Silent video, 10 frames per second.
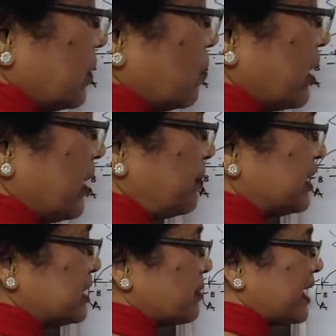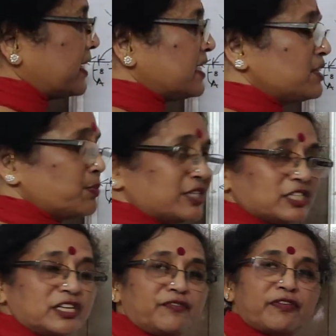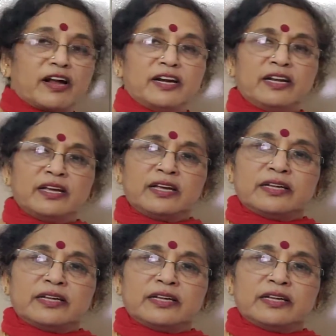You keep this minus which is in front,